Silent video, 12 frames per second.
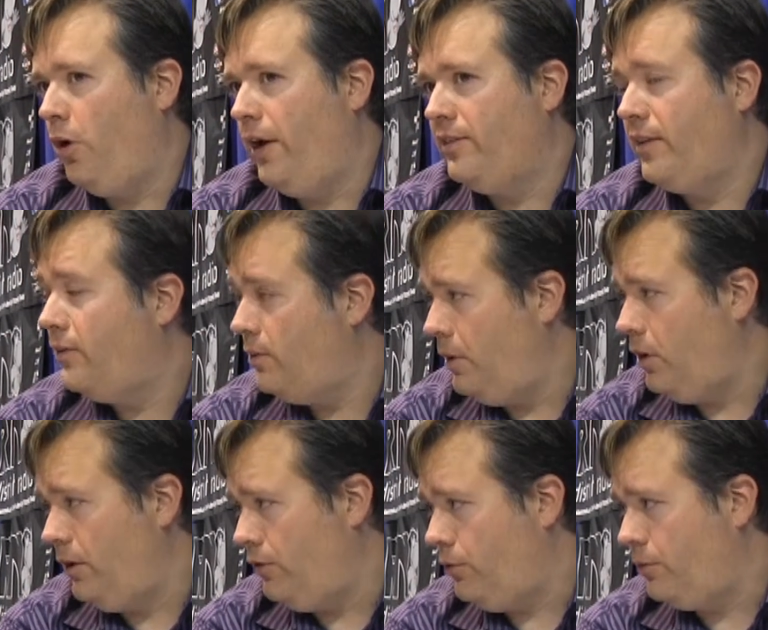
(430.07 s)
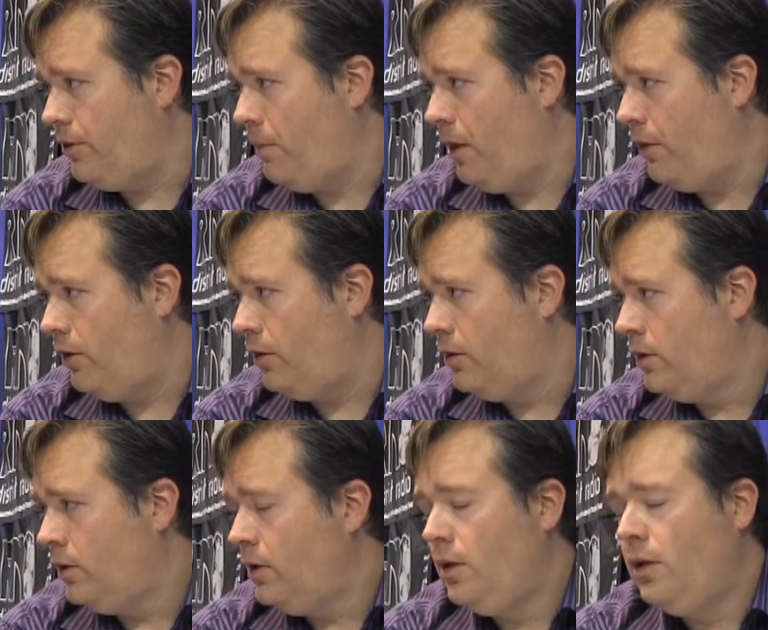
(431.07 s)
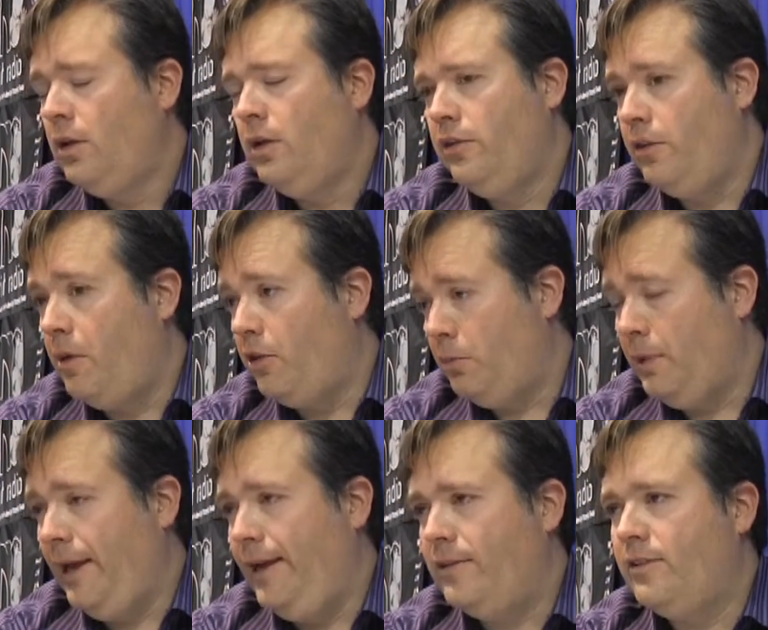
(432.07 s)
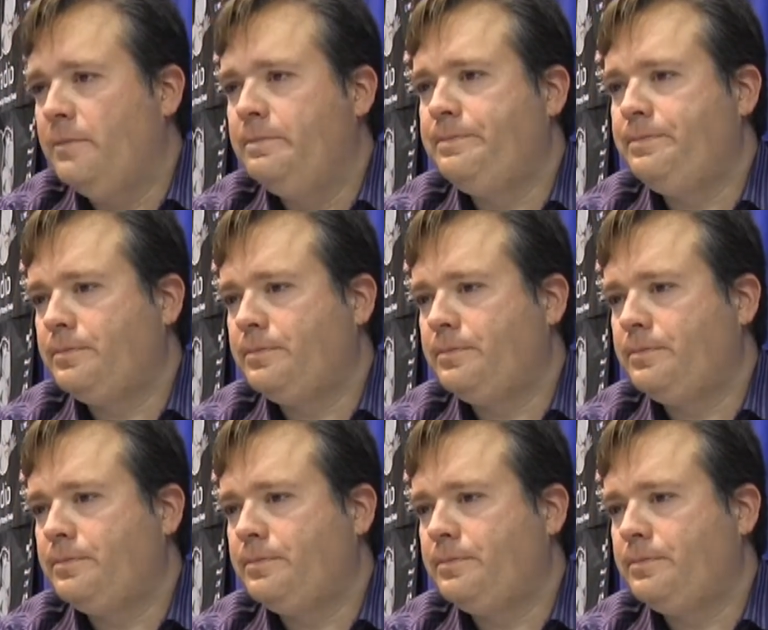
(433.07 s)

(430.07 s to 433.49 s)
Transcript: bring sensibilities from some other place.